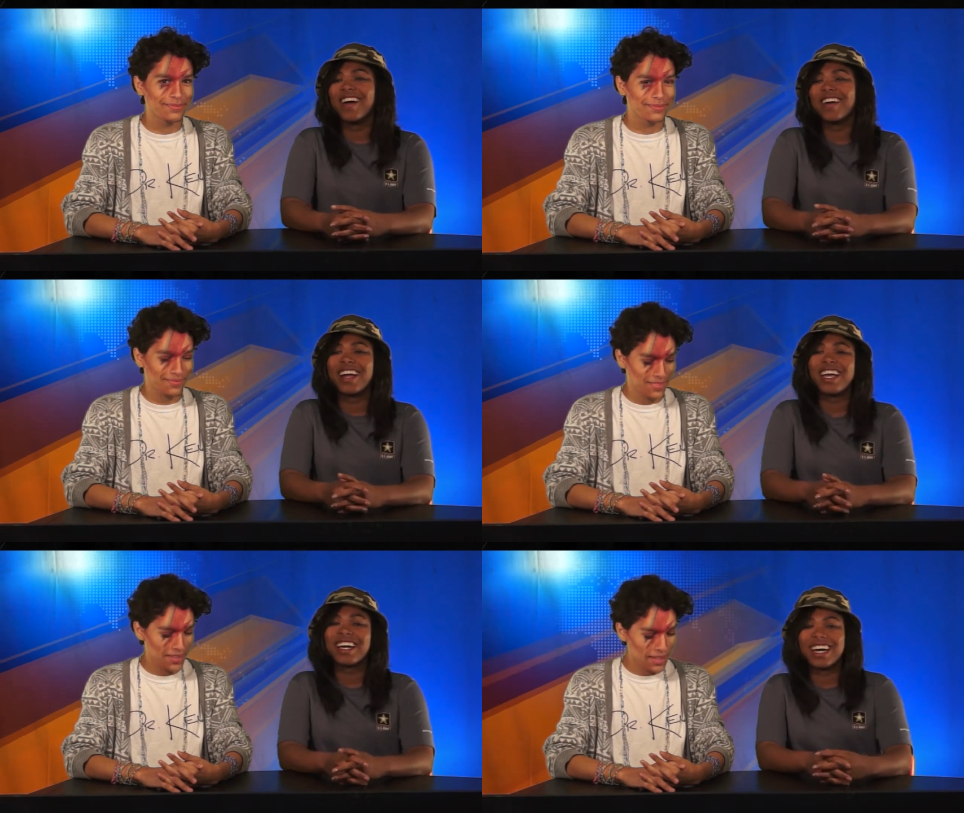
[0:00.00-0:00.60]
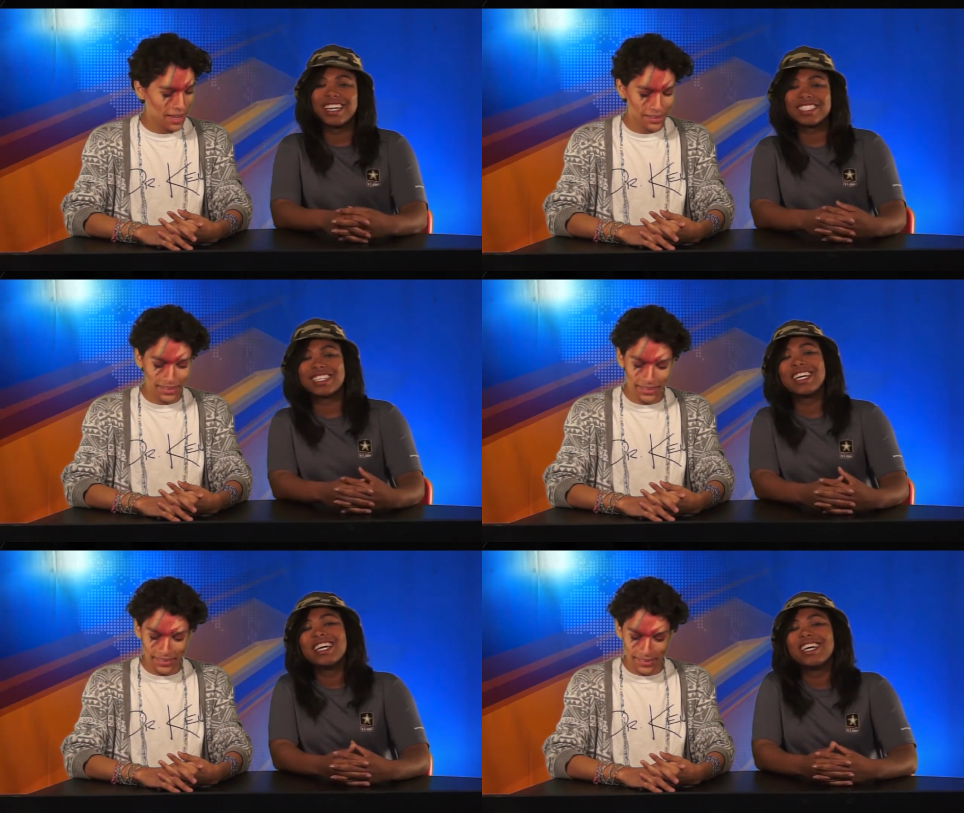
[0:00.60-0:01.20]
Speaker 1: All right,
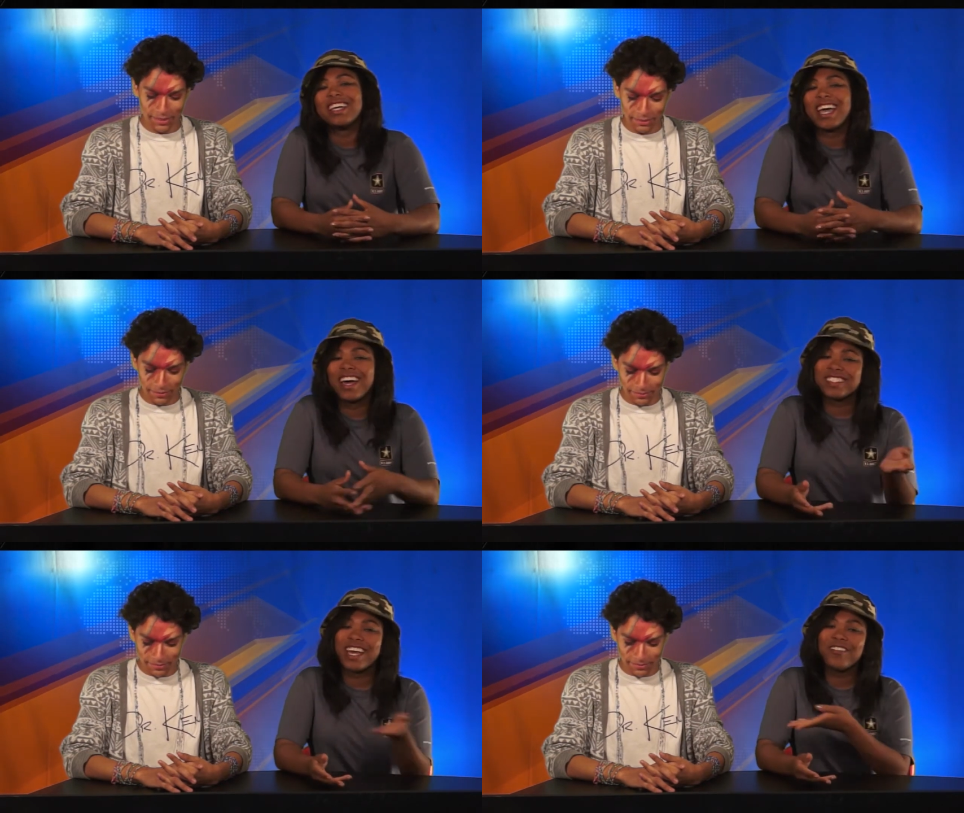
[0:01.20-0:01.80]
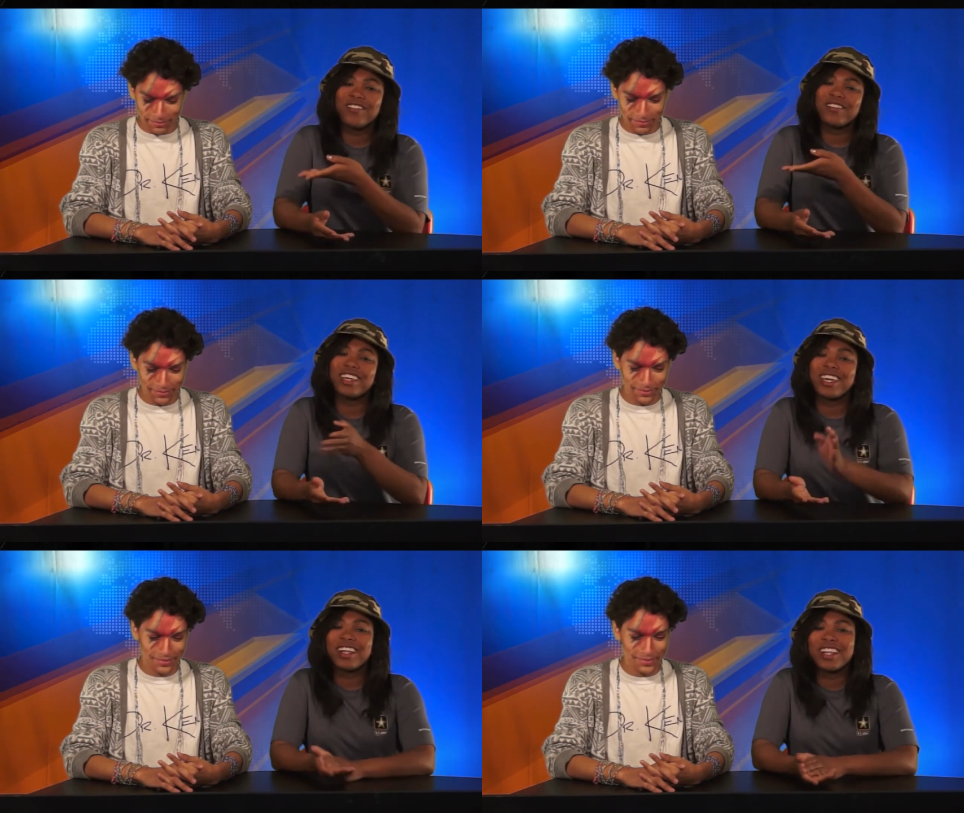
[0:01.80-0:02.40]
guys. Jose
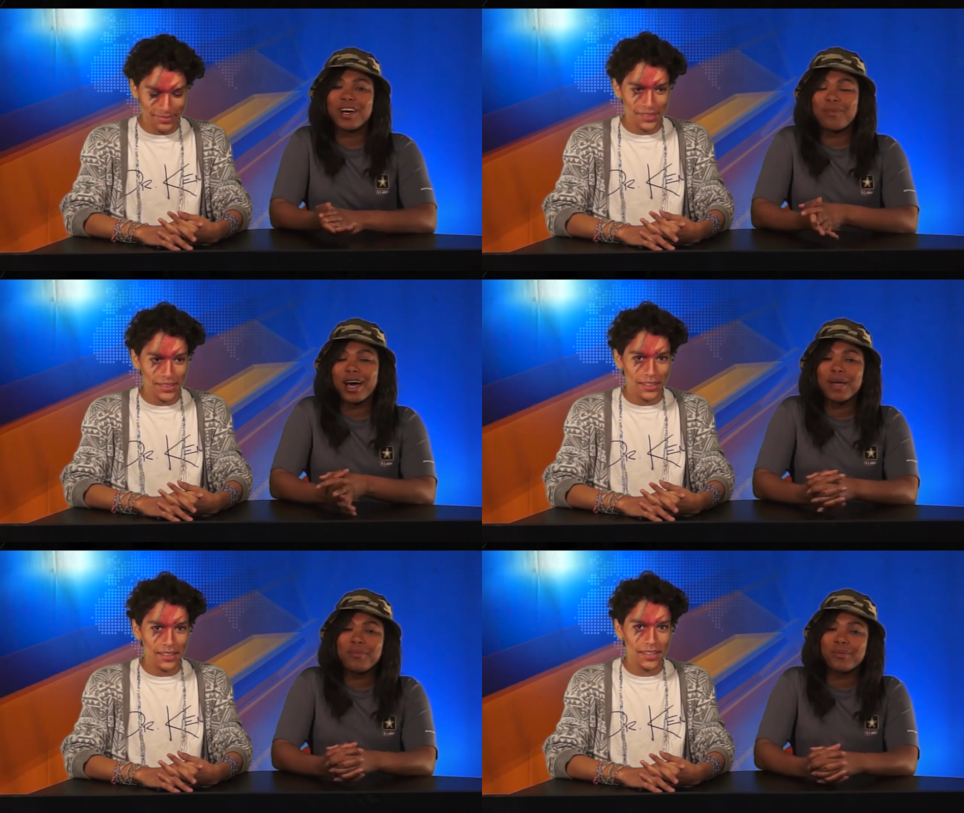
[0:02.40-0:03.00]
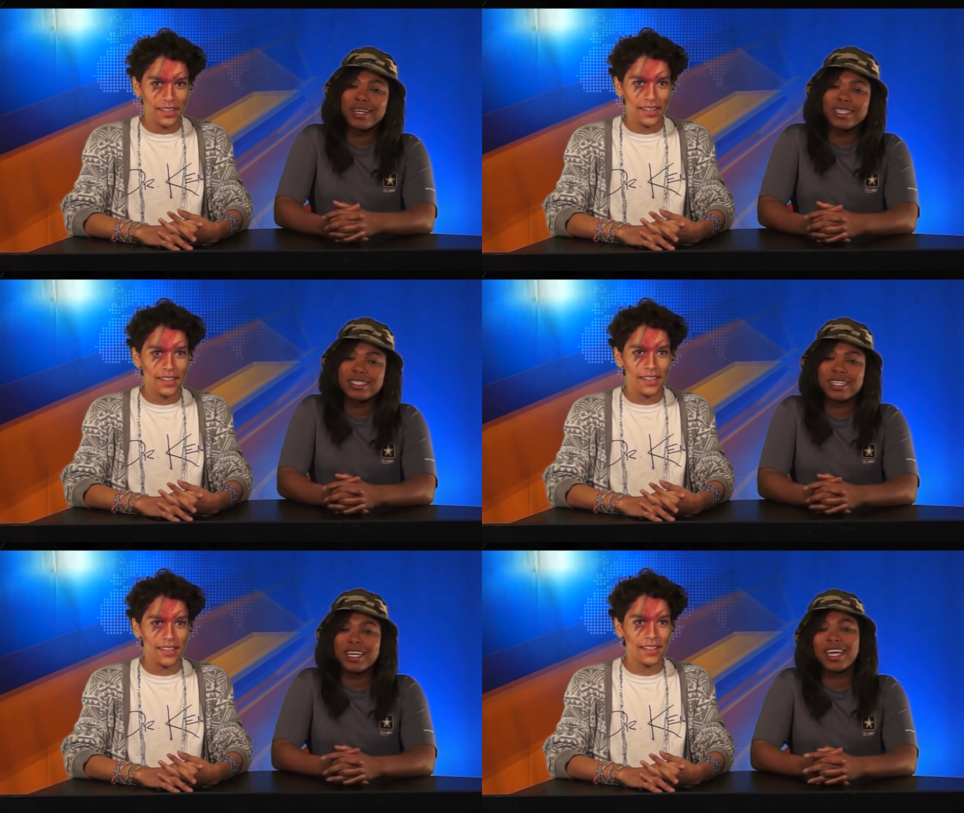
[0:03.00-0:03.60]
from Key Club, buy a
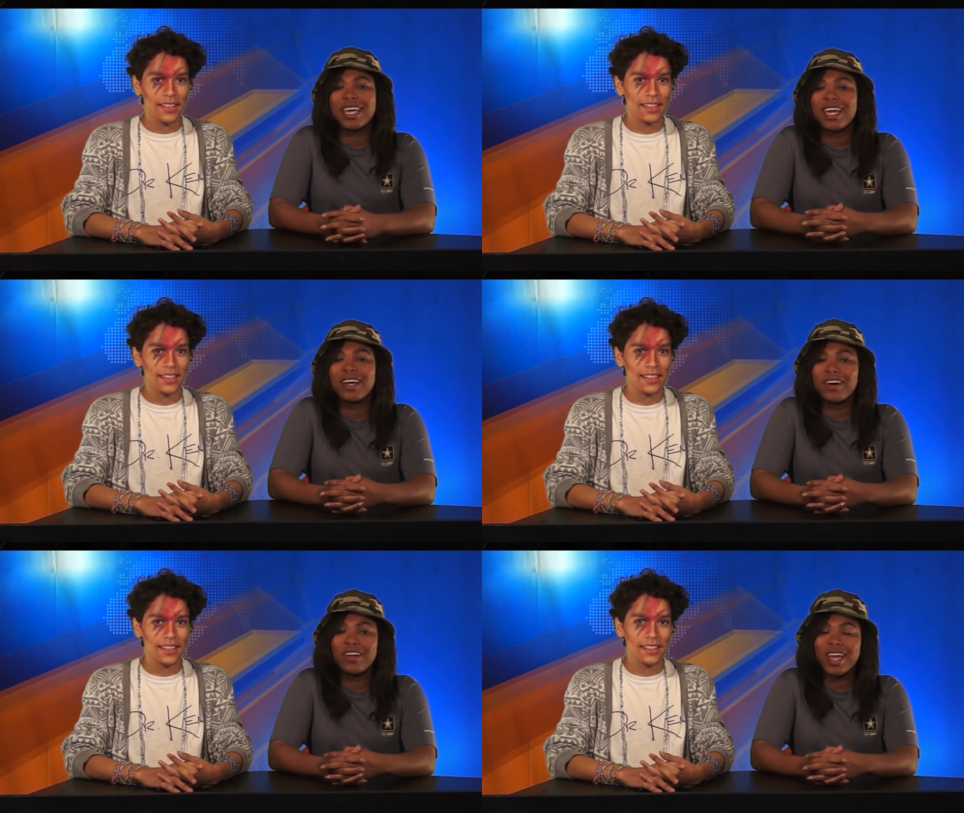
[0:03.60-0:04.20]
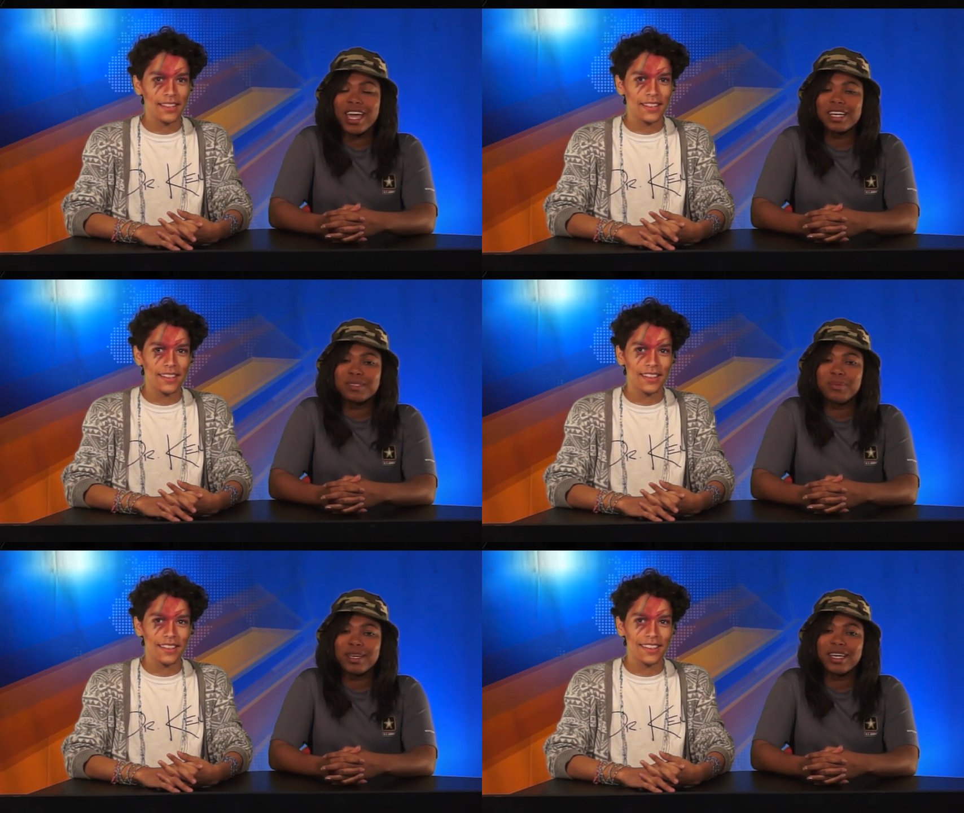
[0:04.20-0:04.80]
bracelet and go to
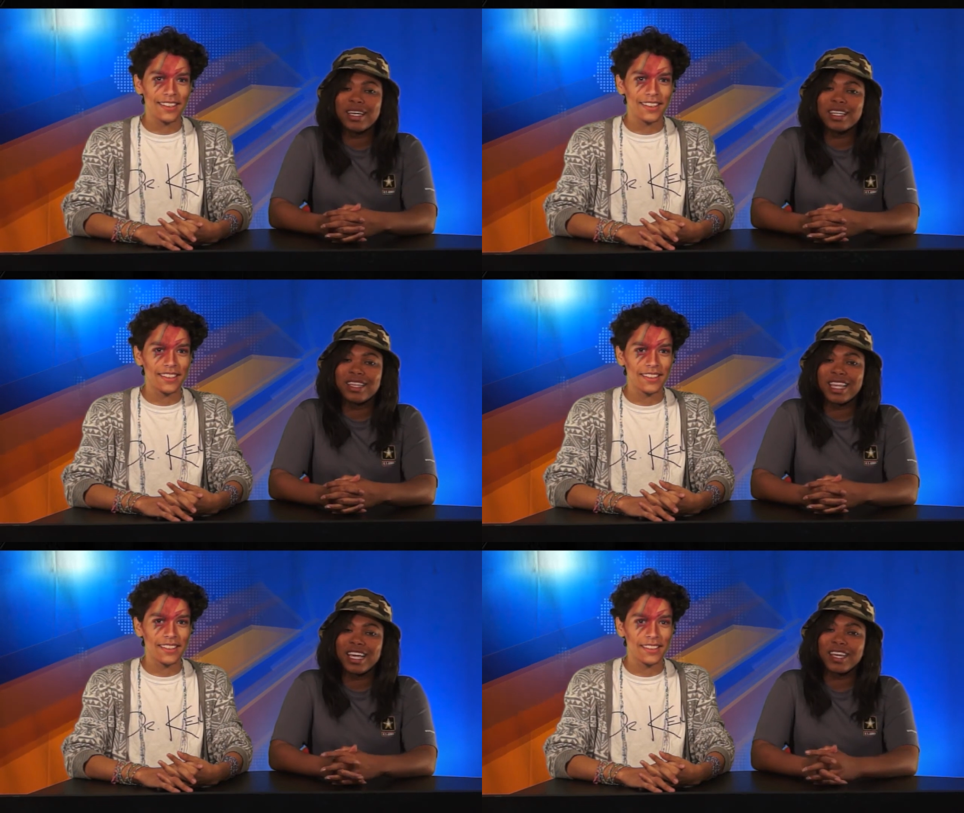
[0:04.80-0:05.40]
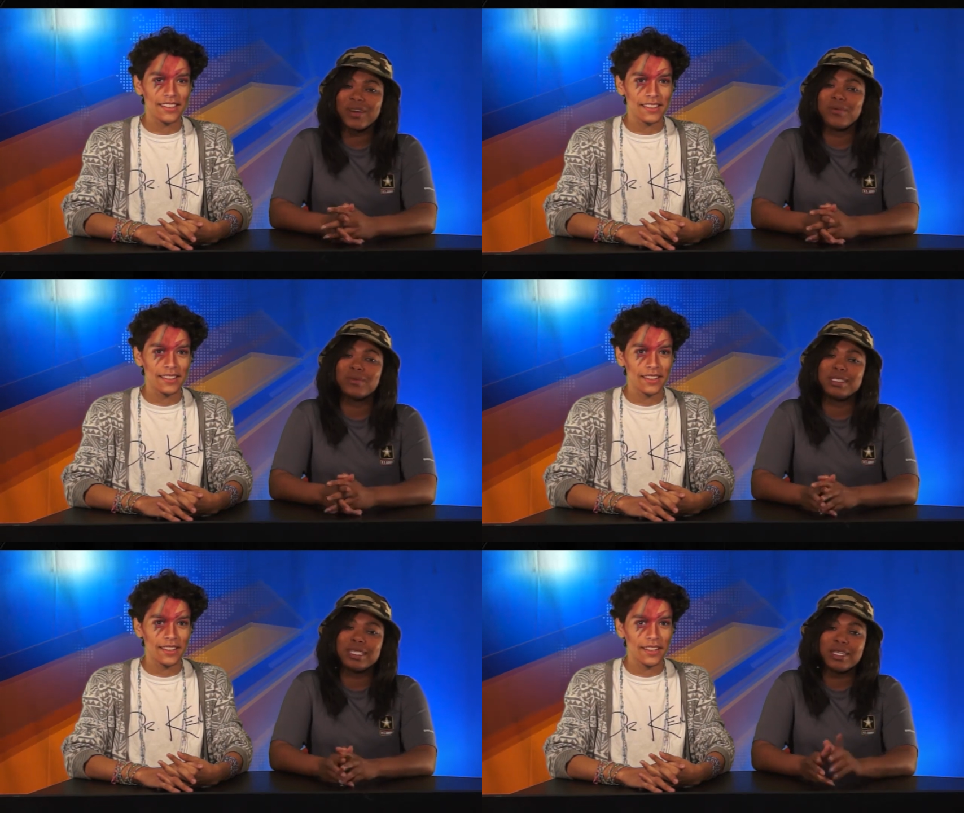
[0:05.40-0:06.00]
ASB. Thank you,
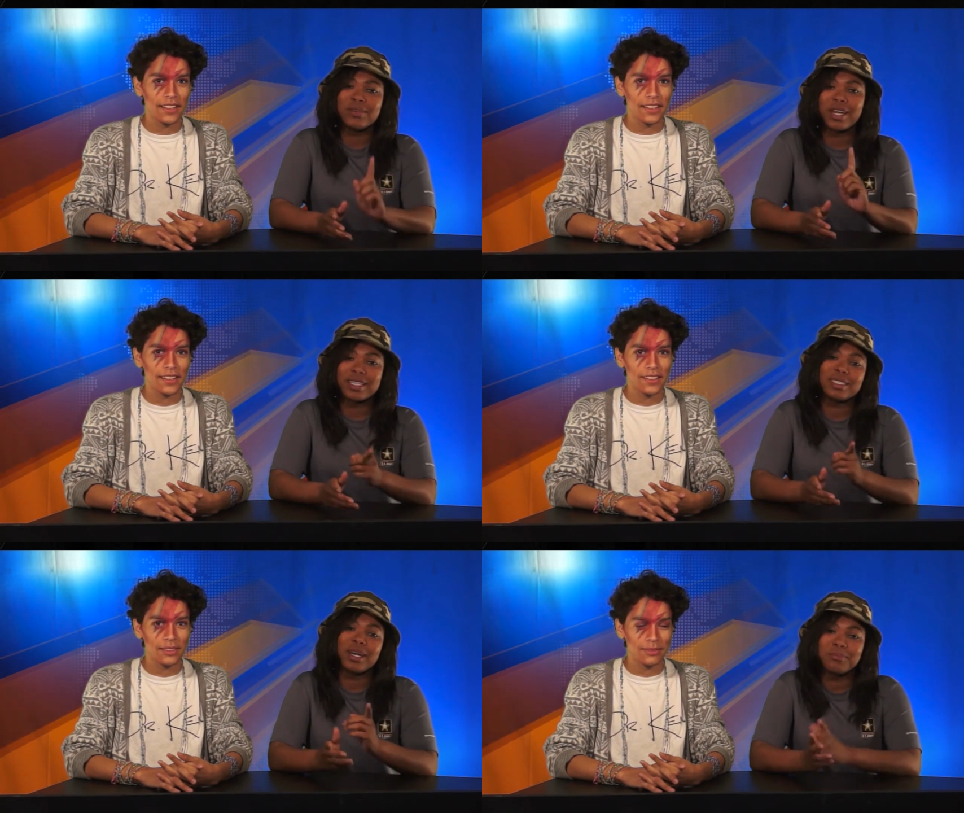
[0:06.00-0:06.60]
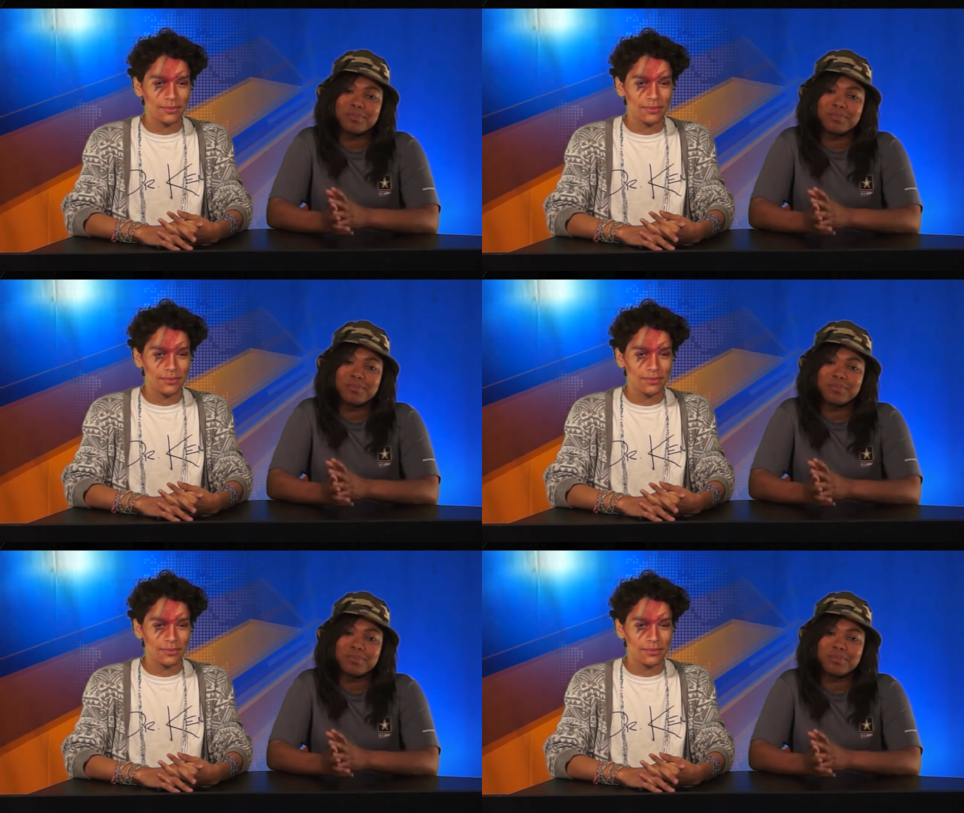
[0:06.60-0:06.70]
and we'll see you next time.